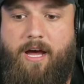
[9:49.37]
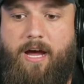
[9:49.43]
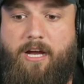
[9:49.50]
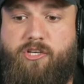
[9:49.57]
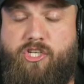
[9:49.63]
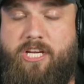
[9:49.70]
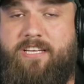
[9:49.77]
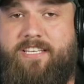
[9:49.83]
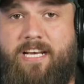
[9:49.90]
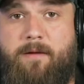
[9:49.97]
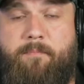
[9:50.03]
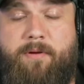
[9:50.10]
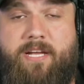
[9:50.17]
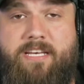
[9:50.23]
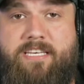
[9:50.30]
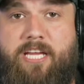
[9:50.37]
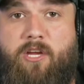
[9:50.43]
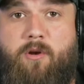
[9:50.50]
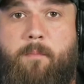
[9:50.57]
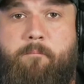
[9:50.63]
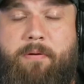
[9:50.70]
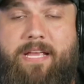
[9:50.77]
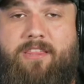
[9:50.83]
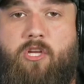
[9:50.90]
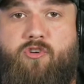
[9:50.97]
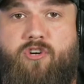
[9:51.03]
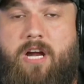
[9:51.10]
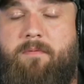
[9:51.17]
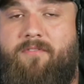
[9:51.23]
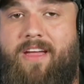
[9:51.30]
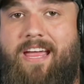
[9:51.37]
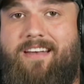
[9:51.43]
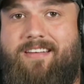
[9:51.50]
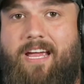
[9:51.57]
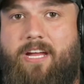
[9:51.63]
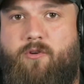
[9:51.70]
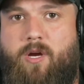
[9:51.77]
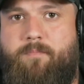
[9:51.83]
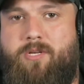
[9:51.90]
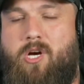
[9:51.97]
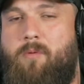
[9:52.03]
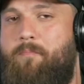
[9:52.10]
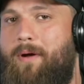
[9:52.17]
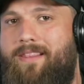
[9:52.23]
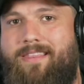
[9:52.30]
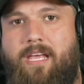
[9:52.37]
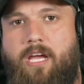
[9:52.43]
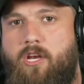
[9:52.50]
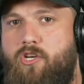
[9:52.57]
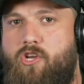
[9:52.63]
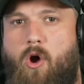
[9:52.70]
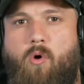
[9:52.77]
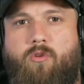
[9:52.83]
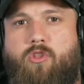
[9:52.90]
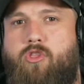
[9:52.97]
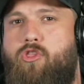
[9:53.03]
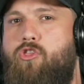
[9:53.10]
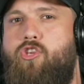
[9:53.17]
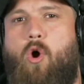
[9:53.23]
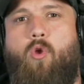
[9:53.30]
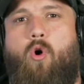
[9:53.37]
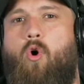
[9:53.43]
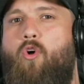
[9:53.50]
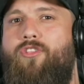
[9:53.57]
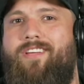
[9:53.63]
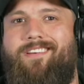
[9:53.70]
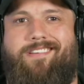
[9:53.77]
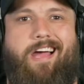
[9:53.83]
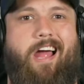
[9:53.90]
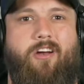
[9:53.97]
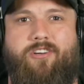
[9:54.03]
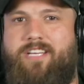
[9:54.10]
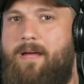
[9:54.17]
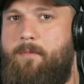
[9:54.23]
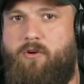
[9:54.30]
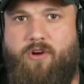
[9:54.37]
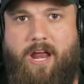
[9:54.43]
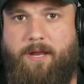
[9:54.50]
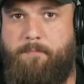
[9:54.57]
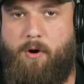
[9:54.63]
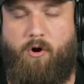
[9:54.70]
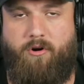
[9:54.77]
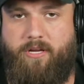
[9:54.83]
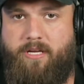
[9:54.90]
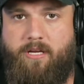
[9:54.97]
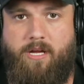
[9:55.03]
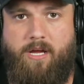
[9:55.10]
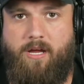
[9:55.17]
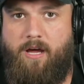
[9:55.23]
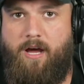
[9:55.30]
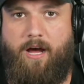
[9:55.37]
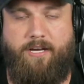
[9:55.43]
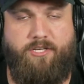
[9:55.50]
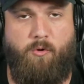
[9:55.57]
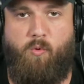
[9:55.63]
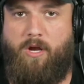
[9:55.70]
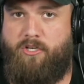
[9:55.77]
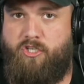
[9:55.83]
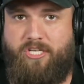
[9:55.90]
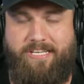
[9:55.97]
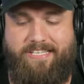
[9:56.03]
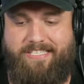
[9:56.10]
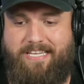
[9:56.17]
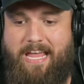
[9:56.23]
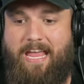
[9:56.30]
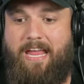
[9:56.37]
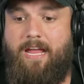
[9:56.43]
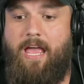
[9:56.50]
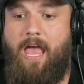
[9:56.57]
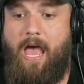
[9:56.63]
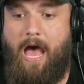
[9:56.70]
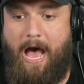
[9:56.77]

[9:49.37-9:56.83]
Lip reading: She's going to continue to beat the drum of anti-crypto, but don't hold the entire Democratic Party to what she's saying.